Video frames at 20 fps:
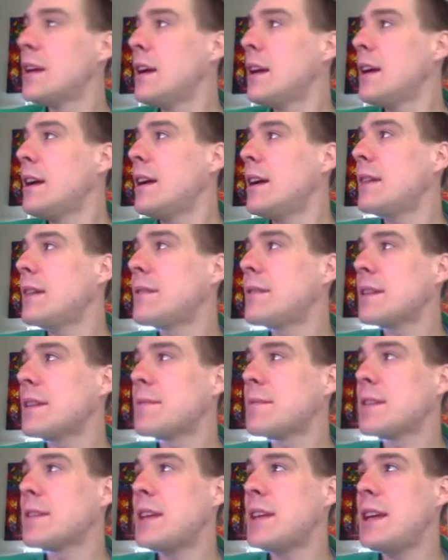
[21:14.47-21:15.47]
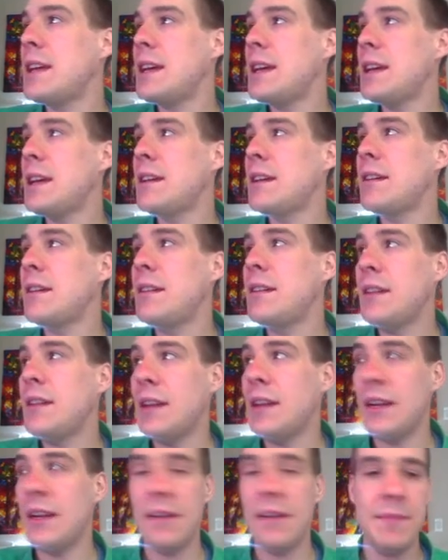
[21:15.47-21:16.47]
We talked about
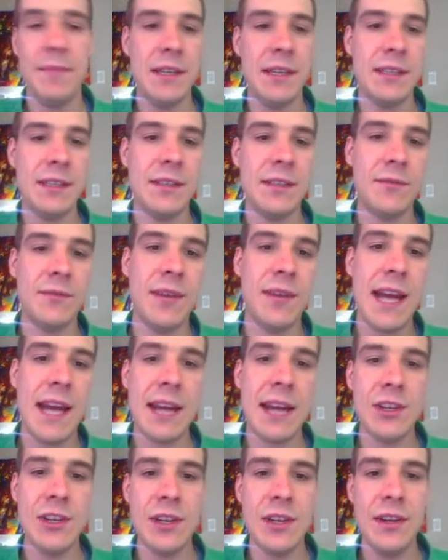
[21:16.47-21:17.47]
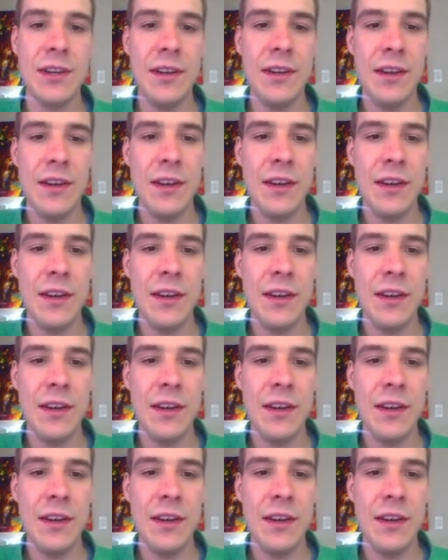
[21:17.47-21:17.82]
Ka because it's a reaction.